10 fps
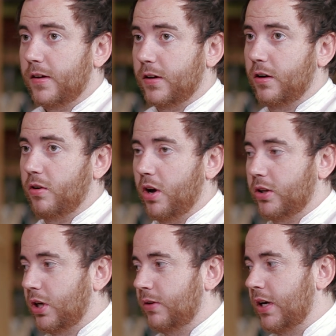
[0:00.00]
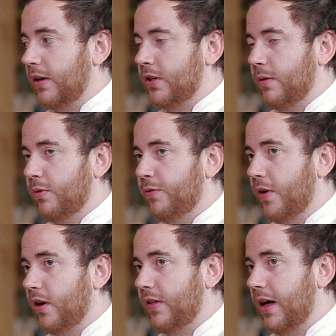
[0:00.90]
you know, 9 times out of 10 we'll
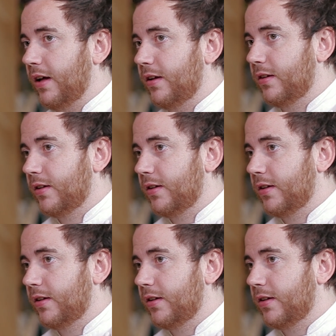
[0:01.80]
follow that.